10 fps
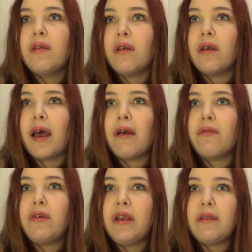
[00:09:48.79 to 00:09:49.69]
to
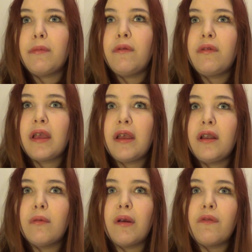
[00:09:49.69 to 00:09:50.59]
have really smooth
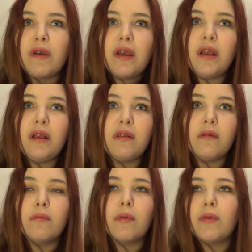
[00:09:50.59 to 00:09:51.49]
skin on my face
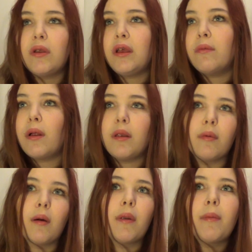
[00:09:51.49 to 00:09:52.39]
and my body, blah,
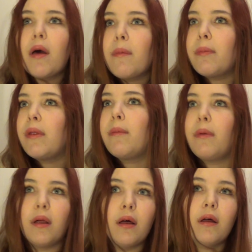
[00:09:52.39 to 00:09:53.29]
blah, blah, blah, blah, blah,
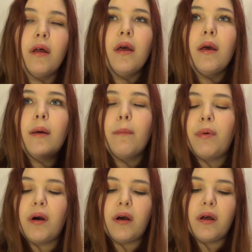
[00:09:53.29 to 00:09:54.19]
blah.
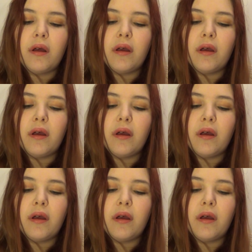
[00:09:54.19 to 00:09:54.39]
But